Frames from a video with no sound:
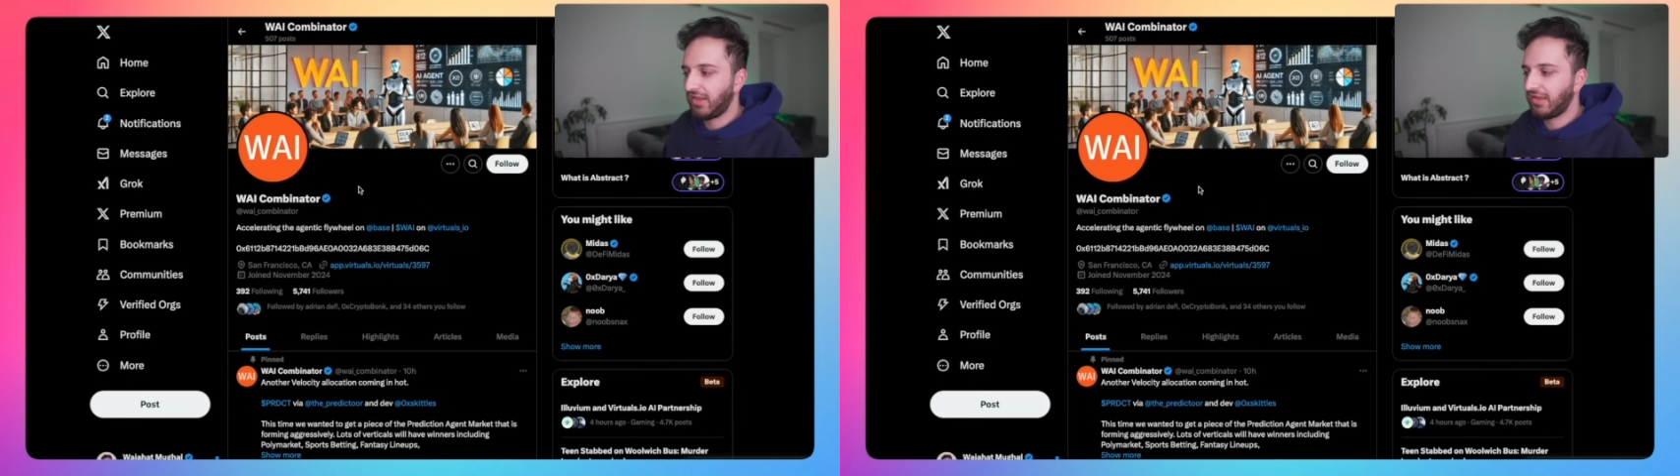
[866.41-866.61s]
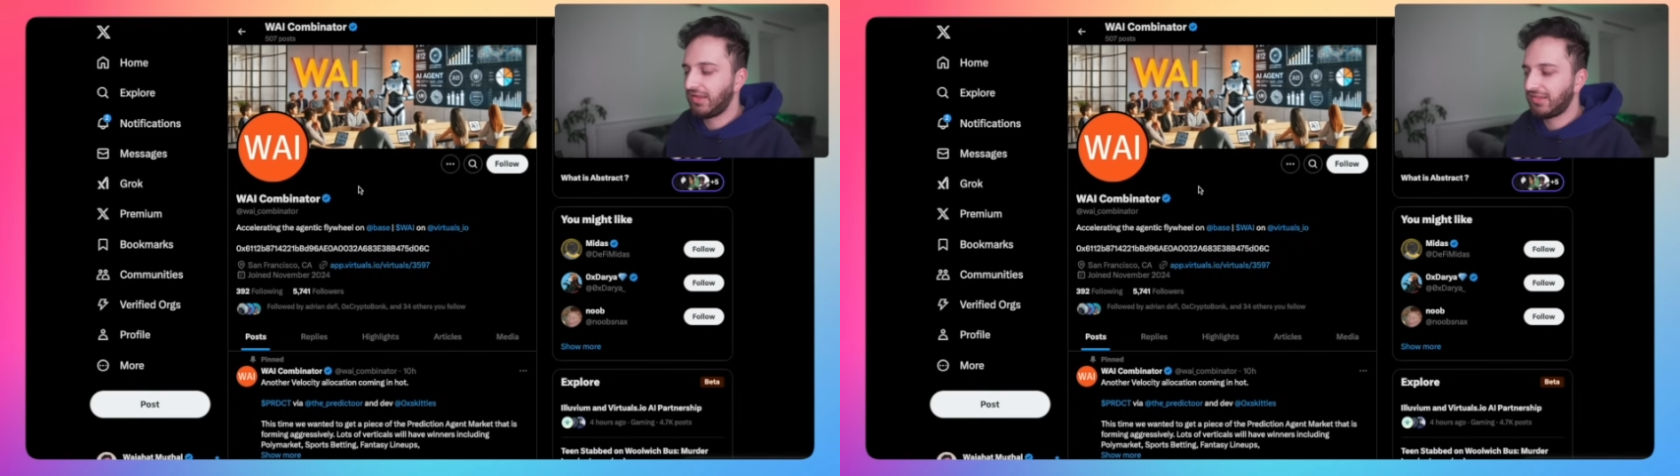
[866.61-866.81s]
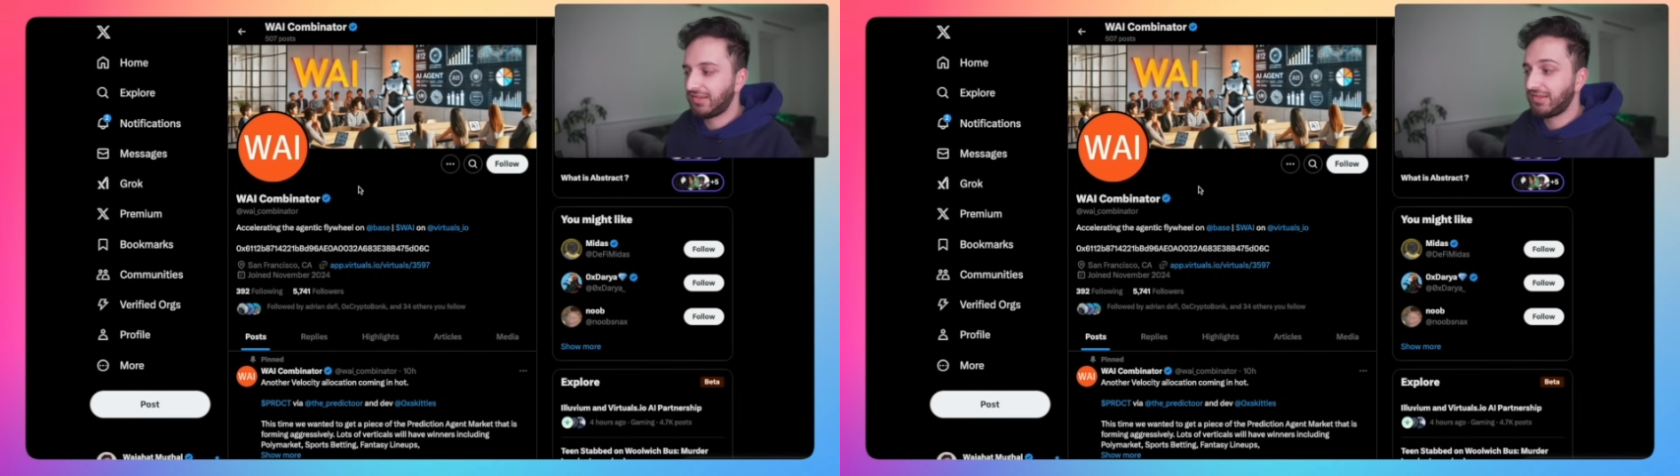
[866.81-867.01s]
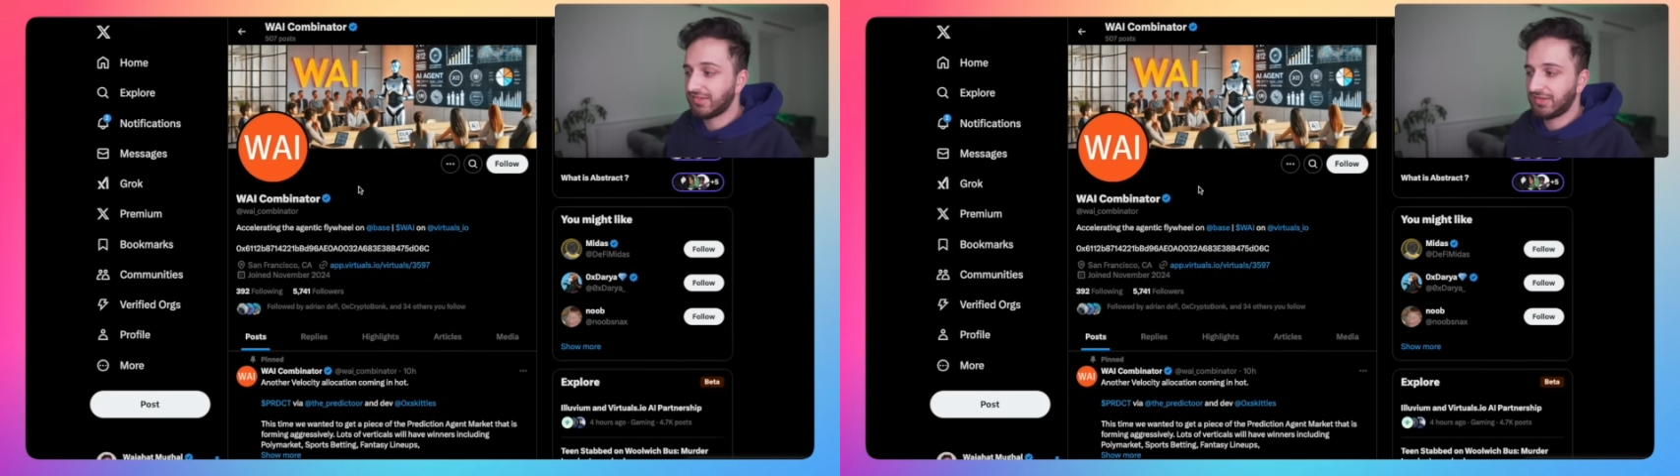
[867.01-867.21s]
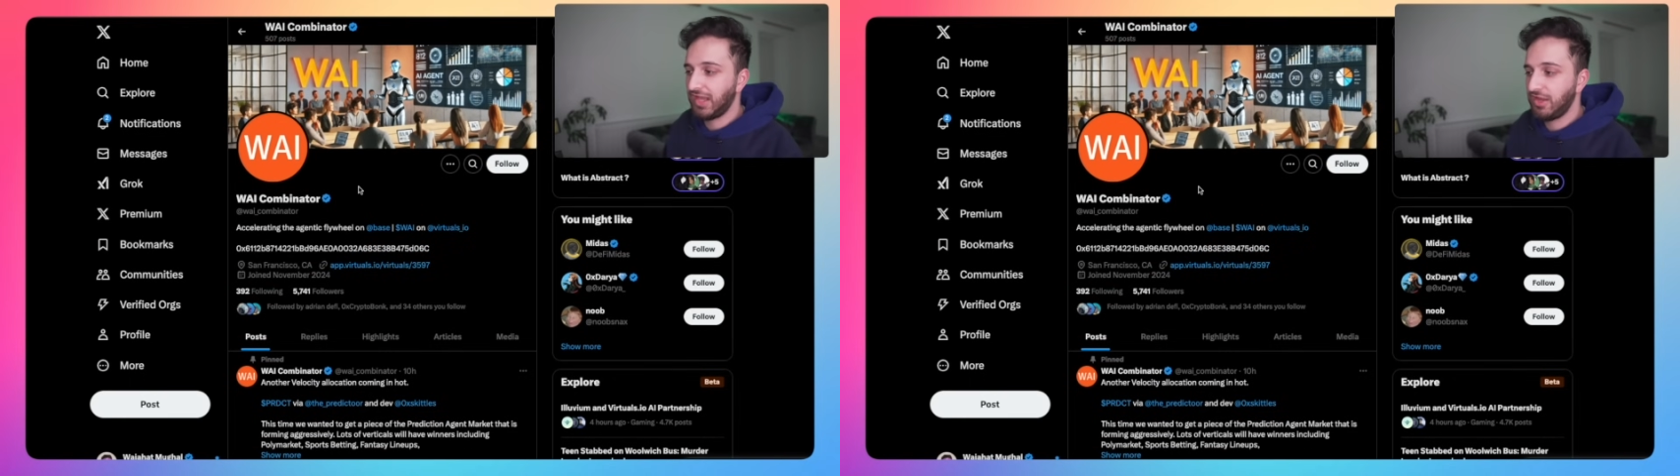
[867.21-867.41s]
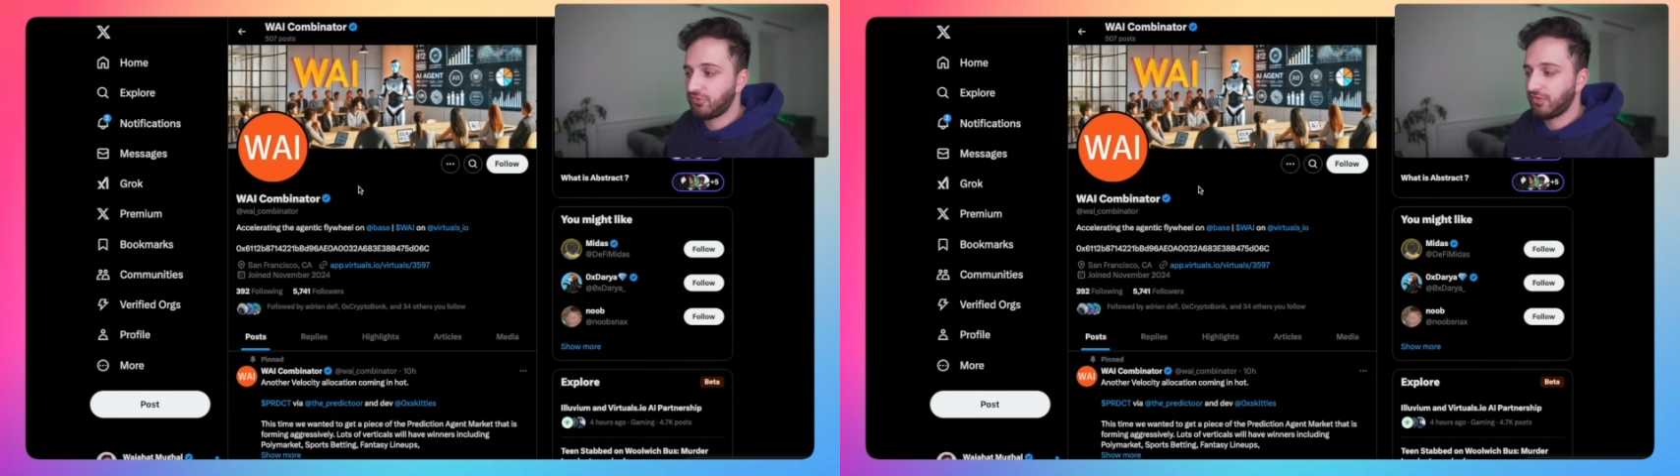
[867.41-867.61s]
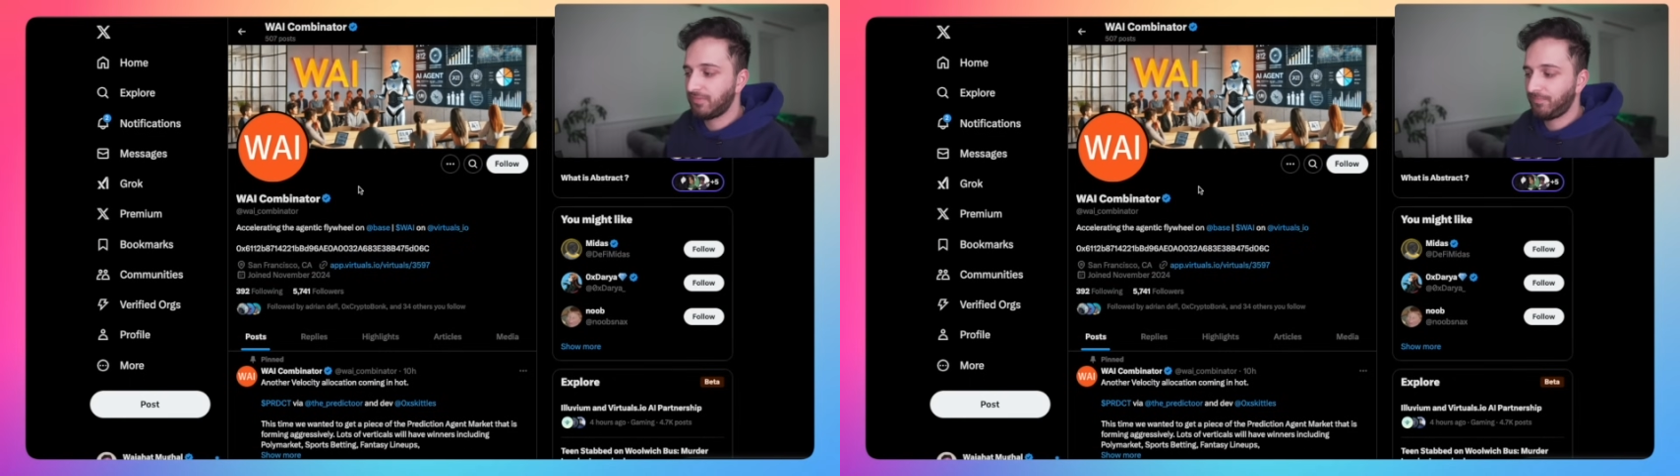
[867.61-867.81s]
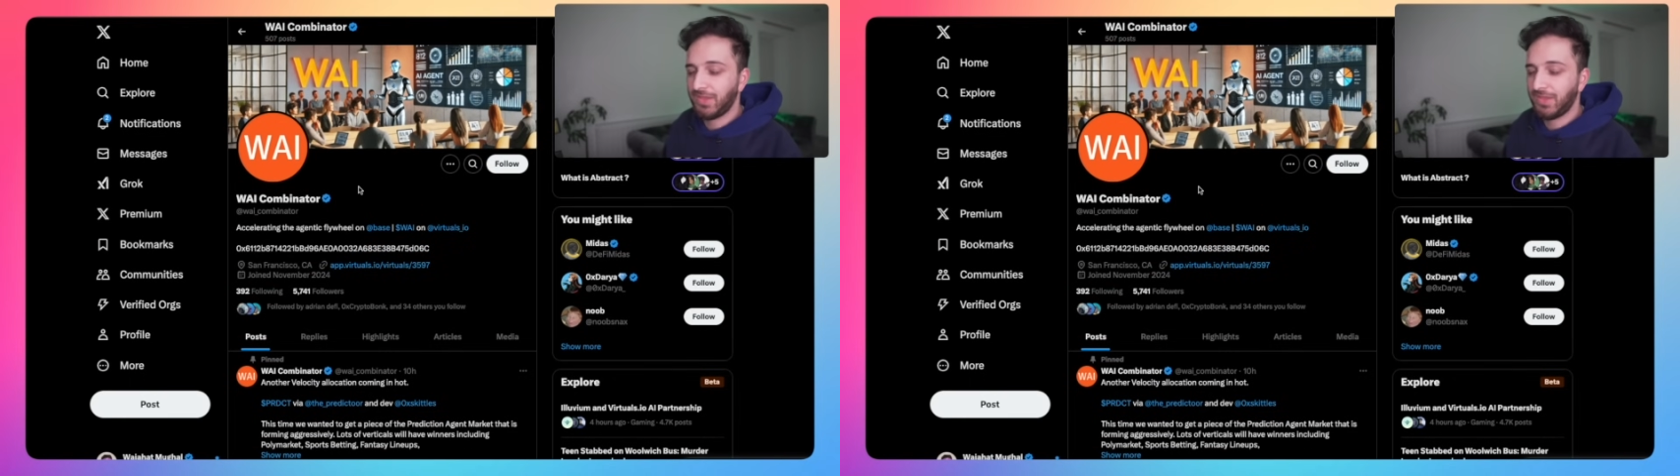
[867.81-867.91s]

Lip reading: is that this is an agent